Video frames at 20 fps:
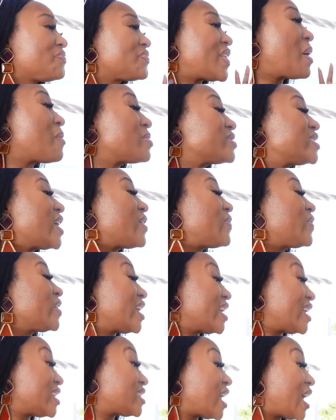That was was
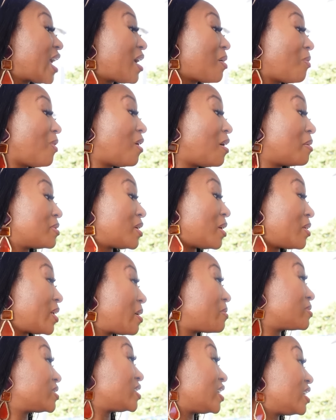definitely that same rum though
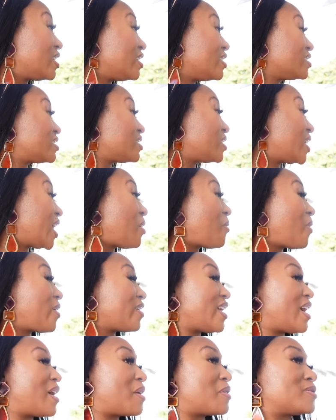that was in here, so that
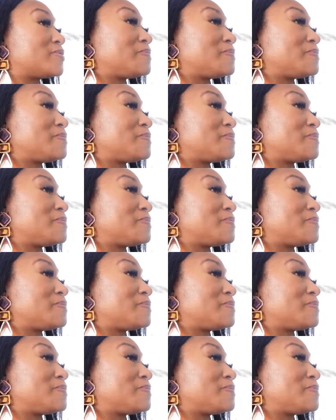worked out.